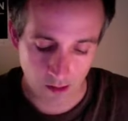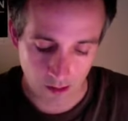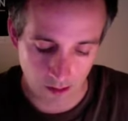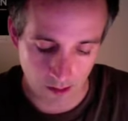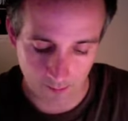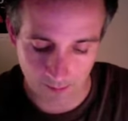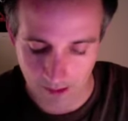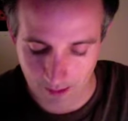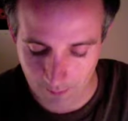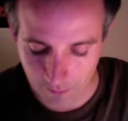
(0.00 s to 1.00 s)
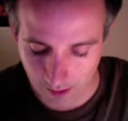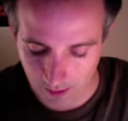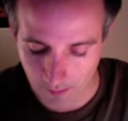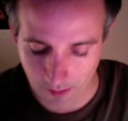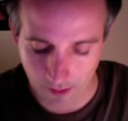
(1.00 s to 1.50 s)
Um, I
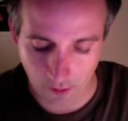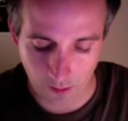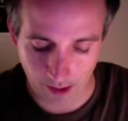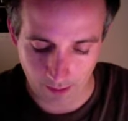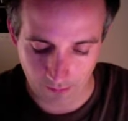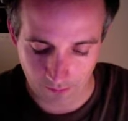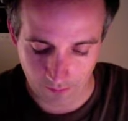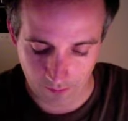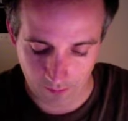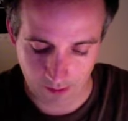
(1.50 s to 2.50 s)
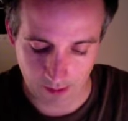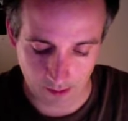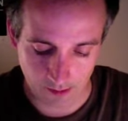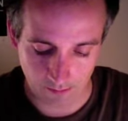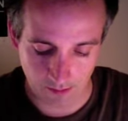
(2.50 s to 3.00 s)
recently bought a whole pile of, of
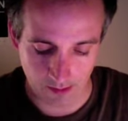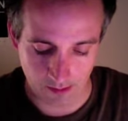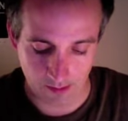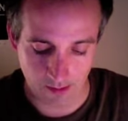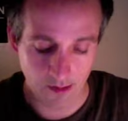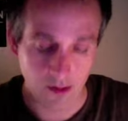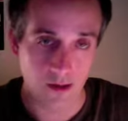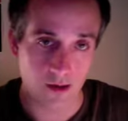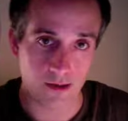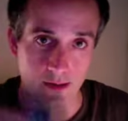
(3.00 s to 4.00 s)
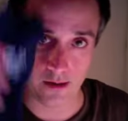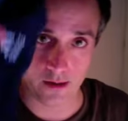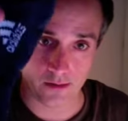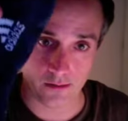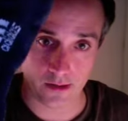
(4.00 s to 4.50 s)
socks of these uh,
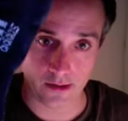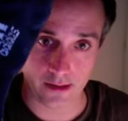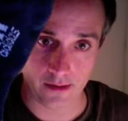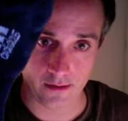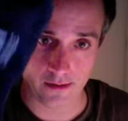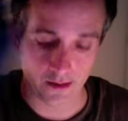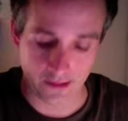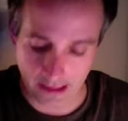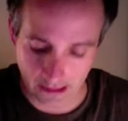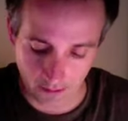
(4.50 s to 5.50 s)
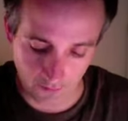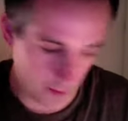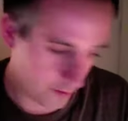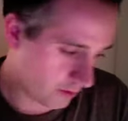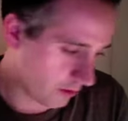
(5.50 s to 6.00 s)
Adidas or Adidas uh, technical
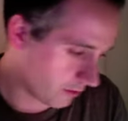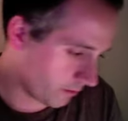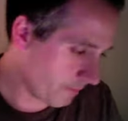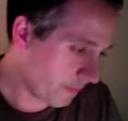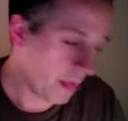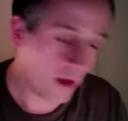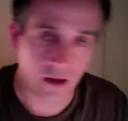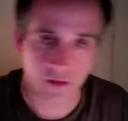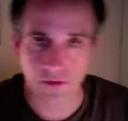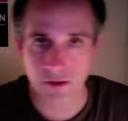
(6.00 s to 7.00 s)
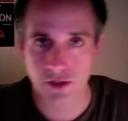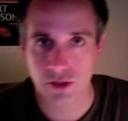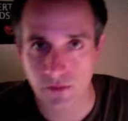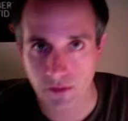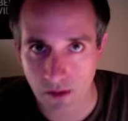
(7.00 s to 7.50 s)
fiber socks. As far as
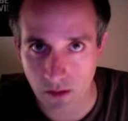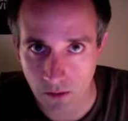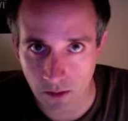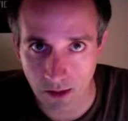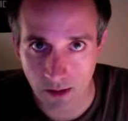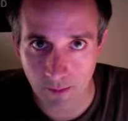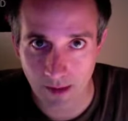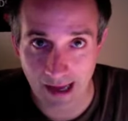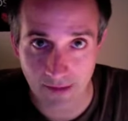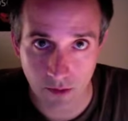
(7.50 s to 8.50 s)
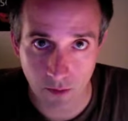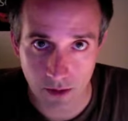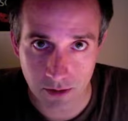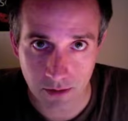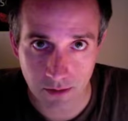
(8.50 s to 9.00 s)
shoes go, um, I have low
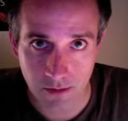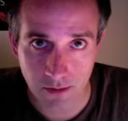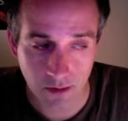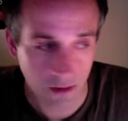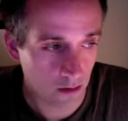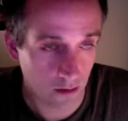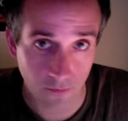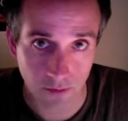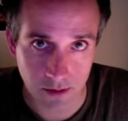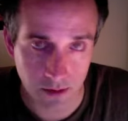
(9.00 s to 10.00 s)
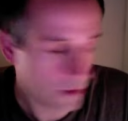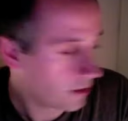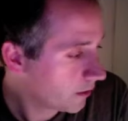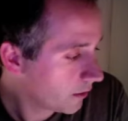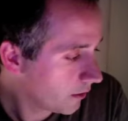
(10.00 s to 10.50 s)
arches, uh, unfortunately.
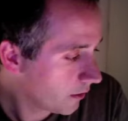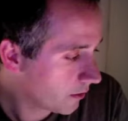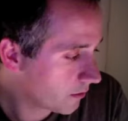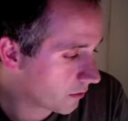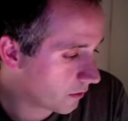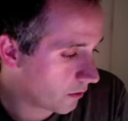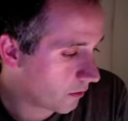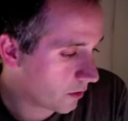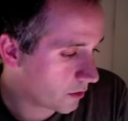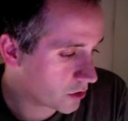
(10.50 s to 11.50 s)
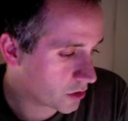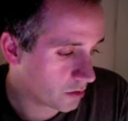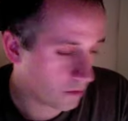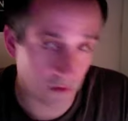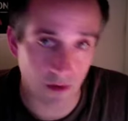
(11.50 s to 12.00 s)
So a uh,
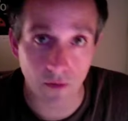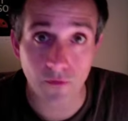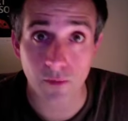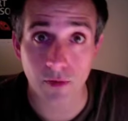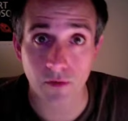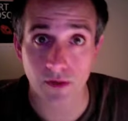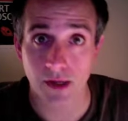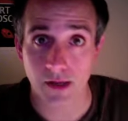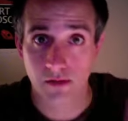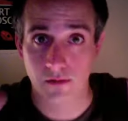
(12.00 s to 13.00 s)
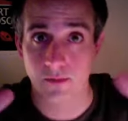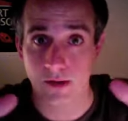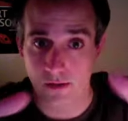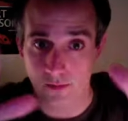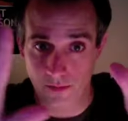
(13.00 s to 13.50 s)
shoe, so I overpronate. So
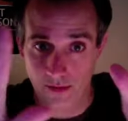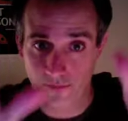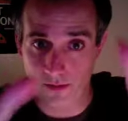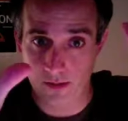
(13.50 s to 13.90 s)
basically, when my feet